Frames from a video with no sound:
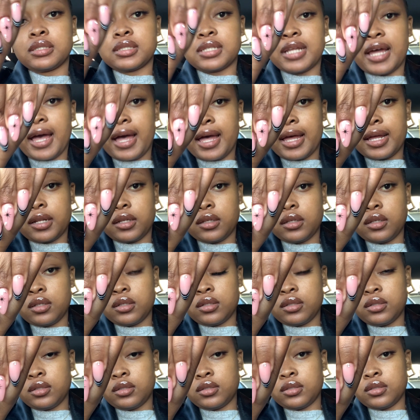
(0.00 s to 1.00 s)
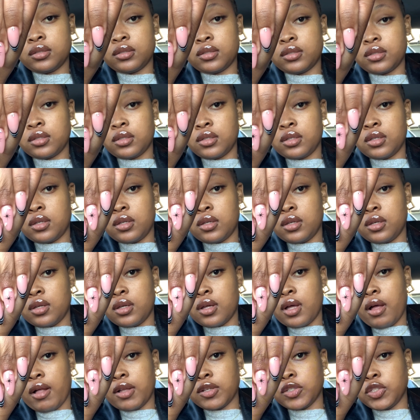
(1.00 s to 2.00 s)
done.
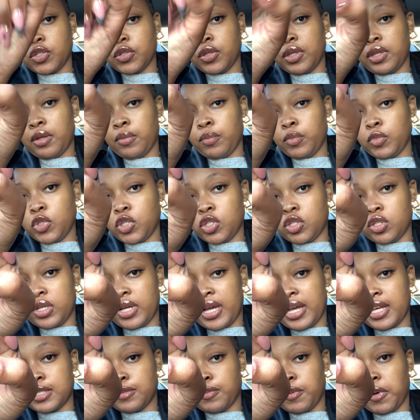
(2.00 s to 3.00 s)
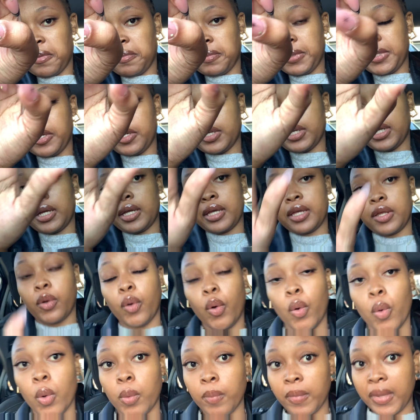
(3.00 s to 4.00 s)
I'll show them to you guys properly when I get
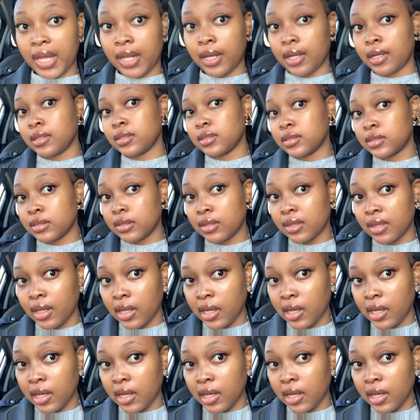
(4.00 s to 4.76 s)
home. And I did the